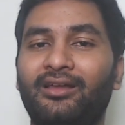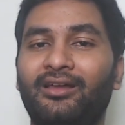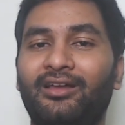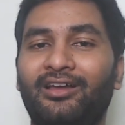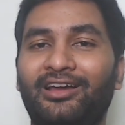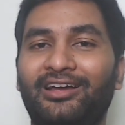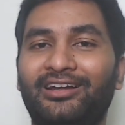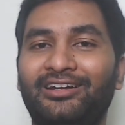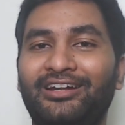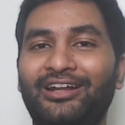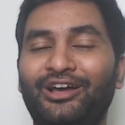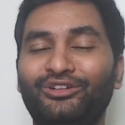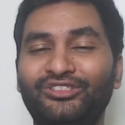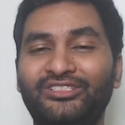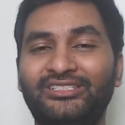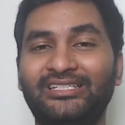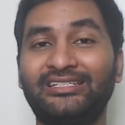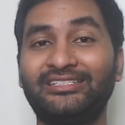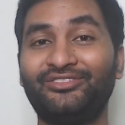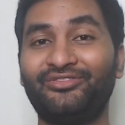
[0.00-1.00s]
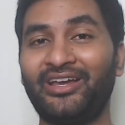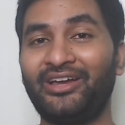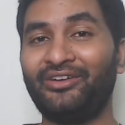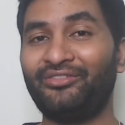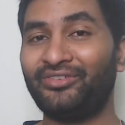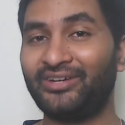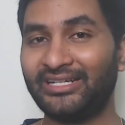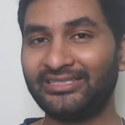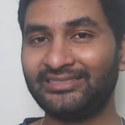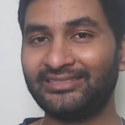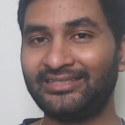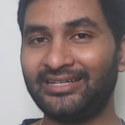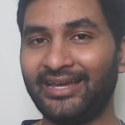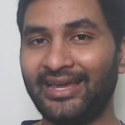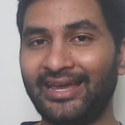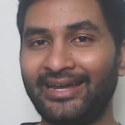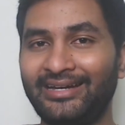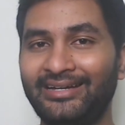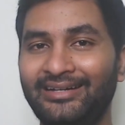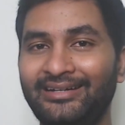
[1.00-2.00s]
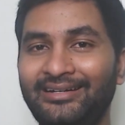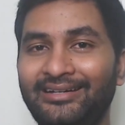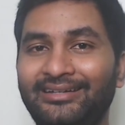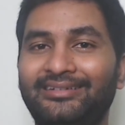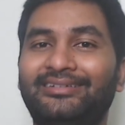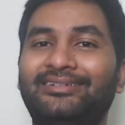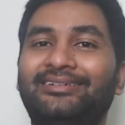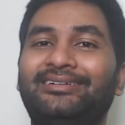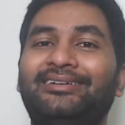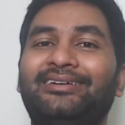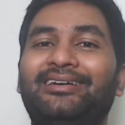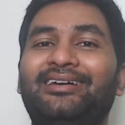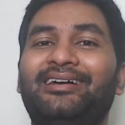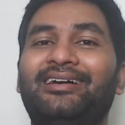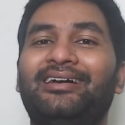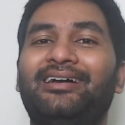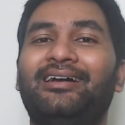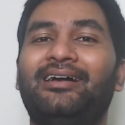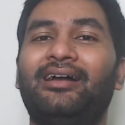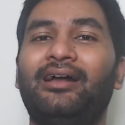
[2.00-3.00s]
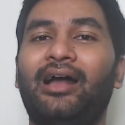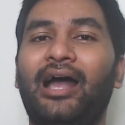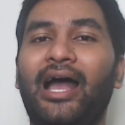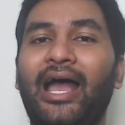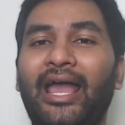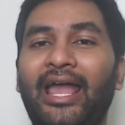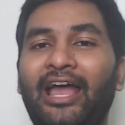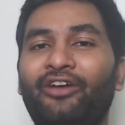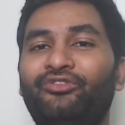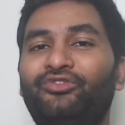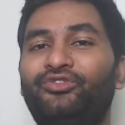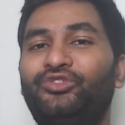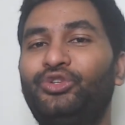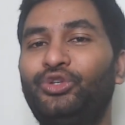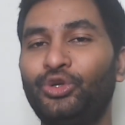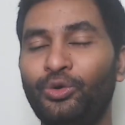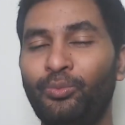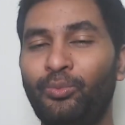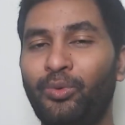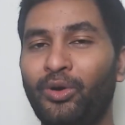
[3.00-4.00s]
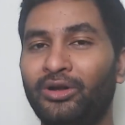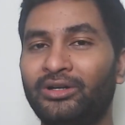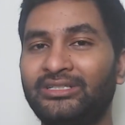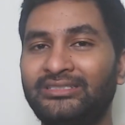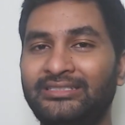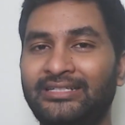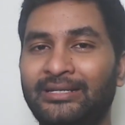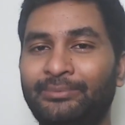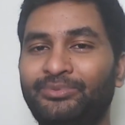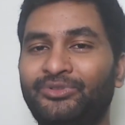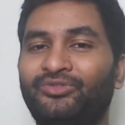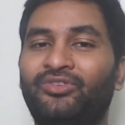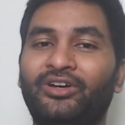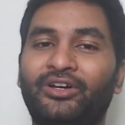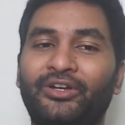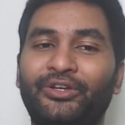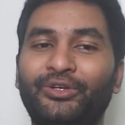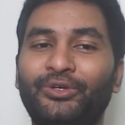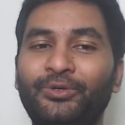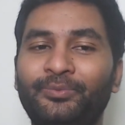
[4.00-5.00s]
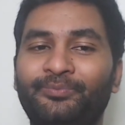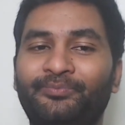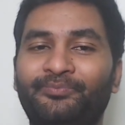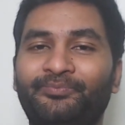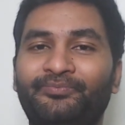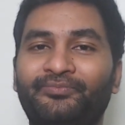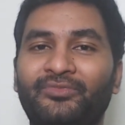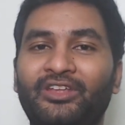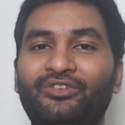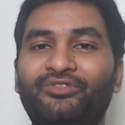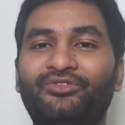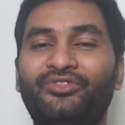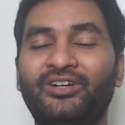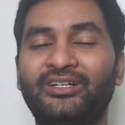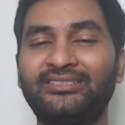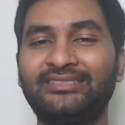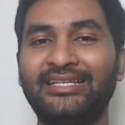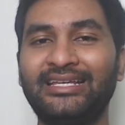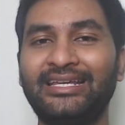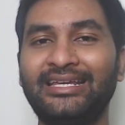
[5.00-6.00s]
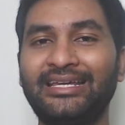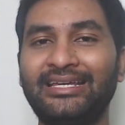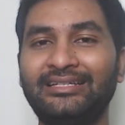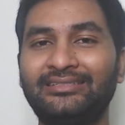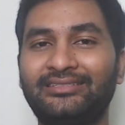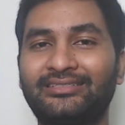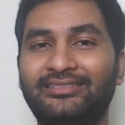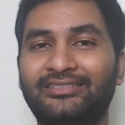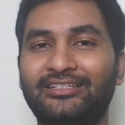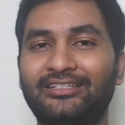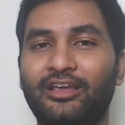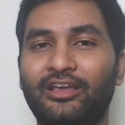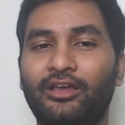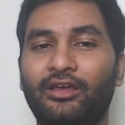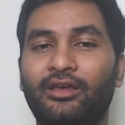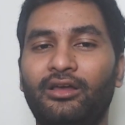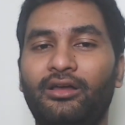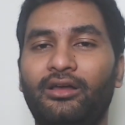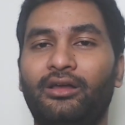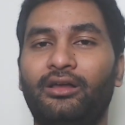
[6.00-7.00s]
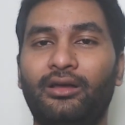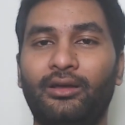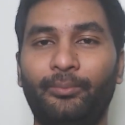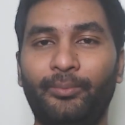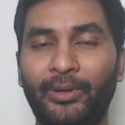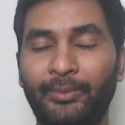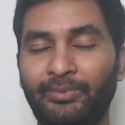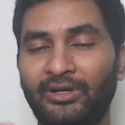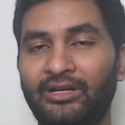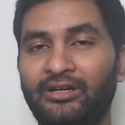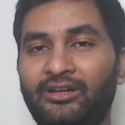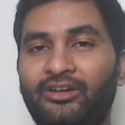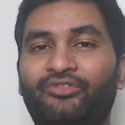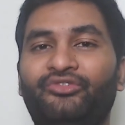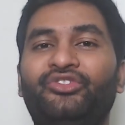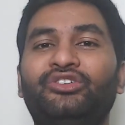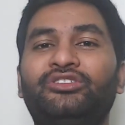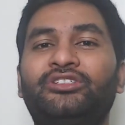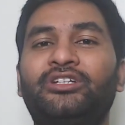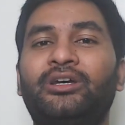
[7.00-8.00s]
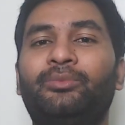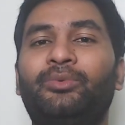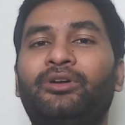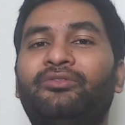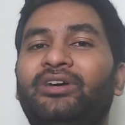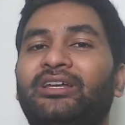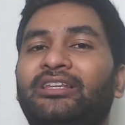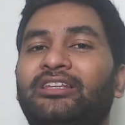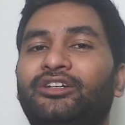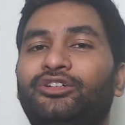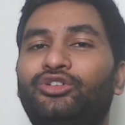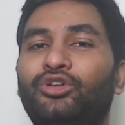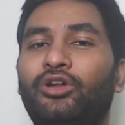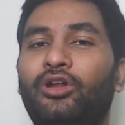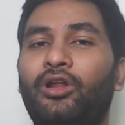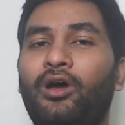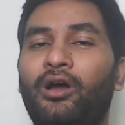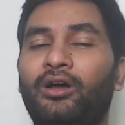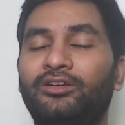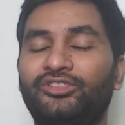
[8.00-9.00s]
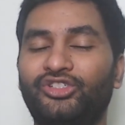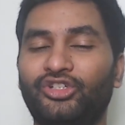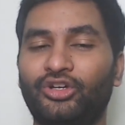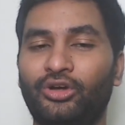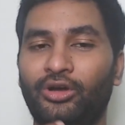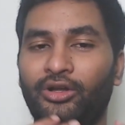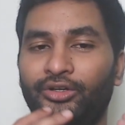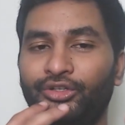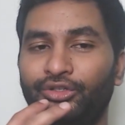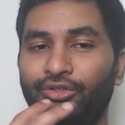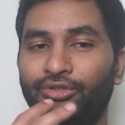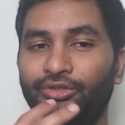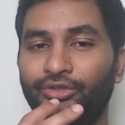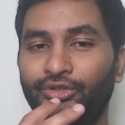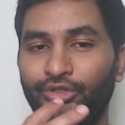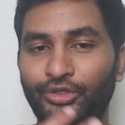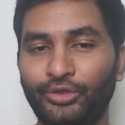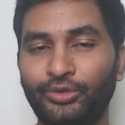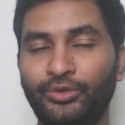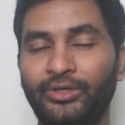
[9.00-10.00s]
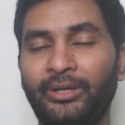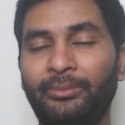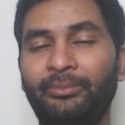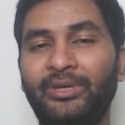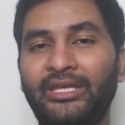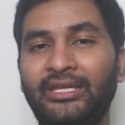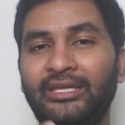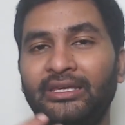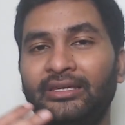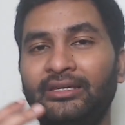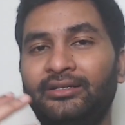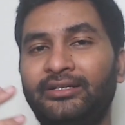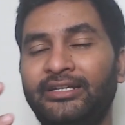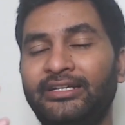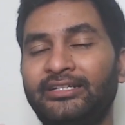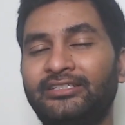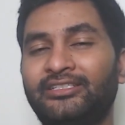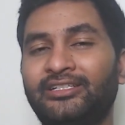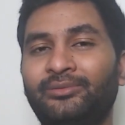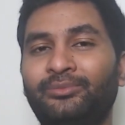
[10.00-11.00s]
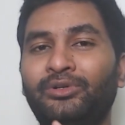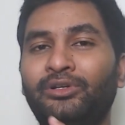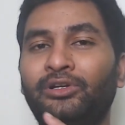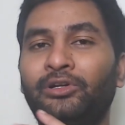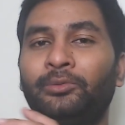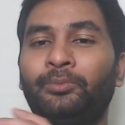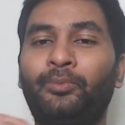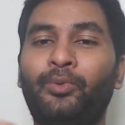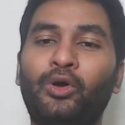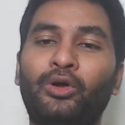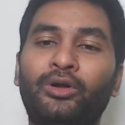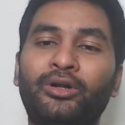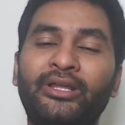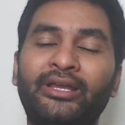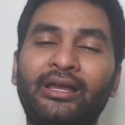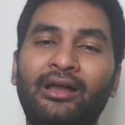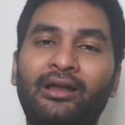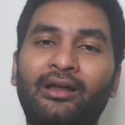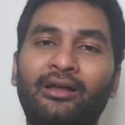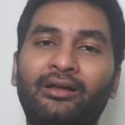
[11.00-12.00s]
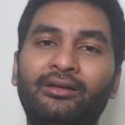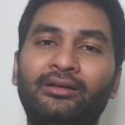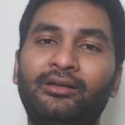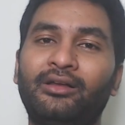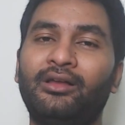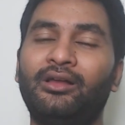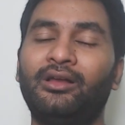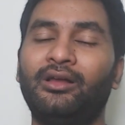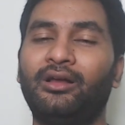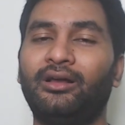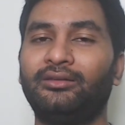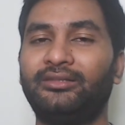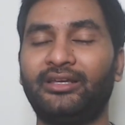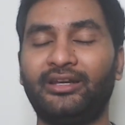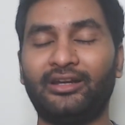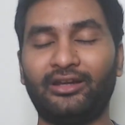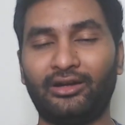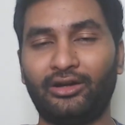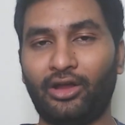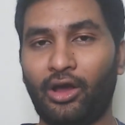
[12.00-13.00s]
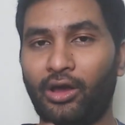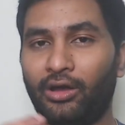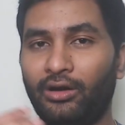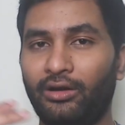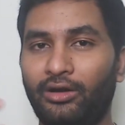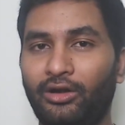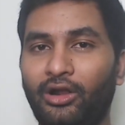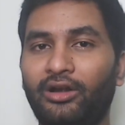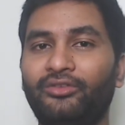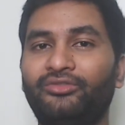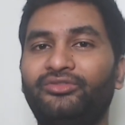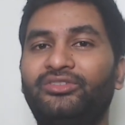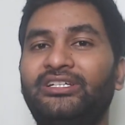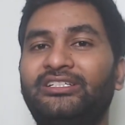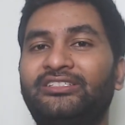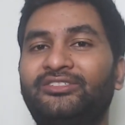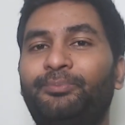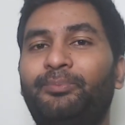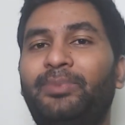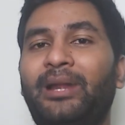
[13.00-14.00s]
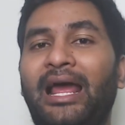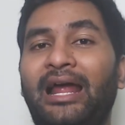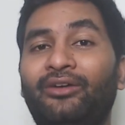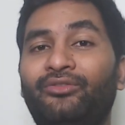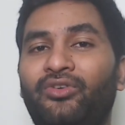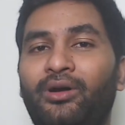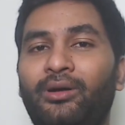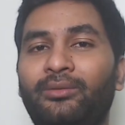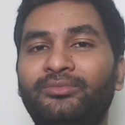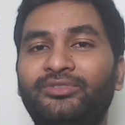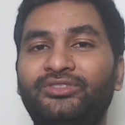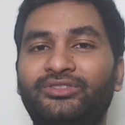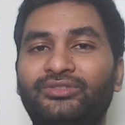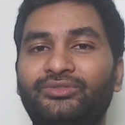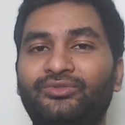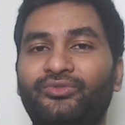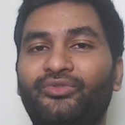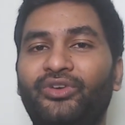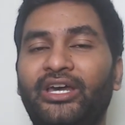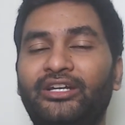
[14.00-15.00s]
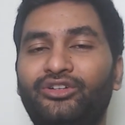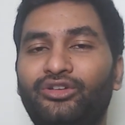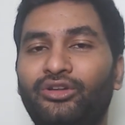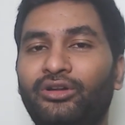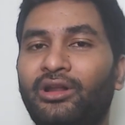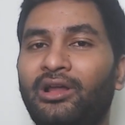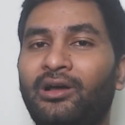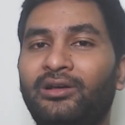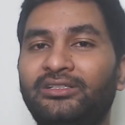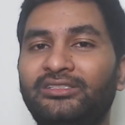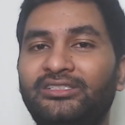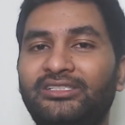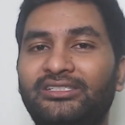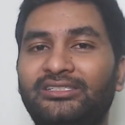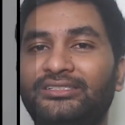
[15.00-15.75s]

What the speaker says: Now, since we have reached the end, I have 2 bonus tips for you. First thing is, people are confused about whether to launch on Udemy, Teachable, Podia. There are a lot of these platforms where to launch.